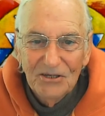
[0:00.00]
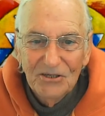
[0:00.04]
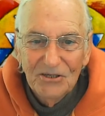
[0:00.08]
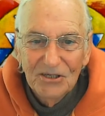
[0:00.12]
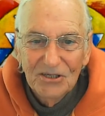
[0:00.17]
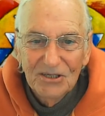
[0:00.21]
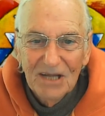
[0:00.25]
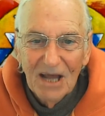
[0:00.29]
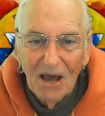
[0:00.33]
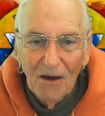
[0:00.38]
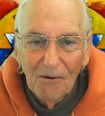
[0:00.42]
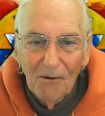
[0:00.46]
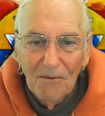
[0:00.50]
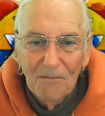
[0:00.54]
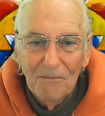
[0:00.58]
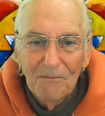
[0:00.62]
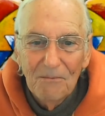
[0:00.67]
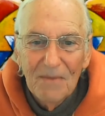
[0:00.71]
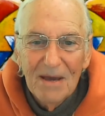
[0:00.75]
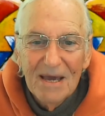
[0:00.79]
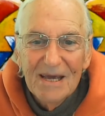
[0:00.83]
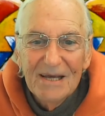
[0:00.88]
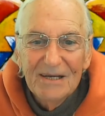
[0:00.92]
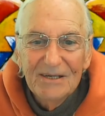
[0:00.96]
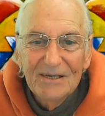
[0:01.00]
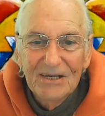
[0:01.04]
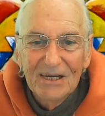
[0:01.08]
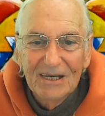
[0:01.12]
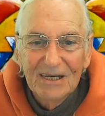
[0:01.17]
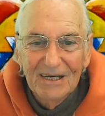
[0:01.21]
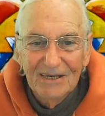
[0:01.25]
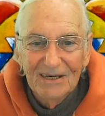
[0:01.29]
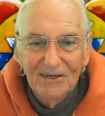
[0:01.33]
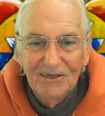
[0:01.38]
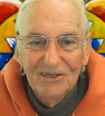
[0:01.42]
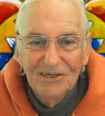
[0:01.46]
just how amazing
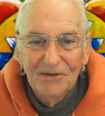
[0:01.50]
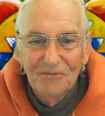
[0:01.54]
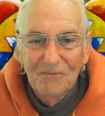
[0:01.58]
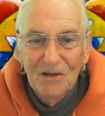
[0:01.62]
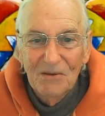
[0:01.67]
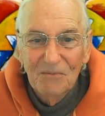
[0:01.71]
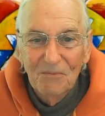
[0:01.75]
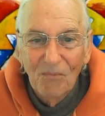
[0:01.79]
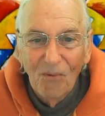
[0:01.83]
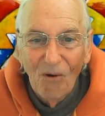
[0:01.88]
it is to be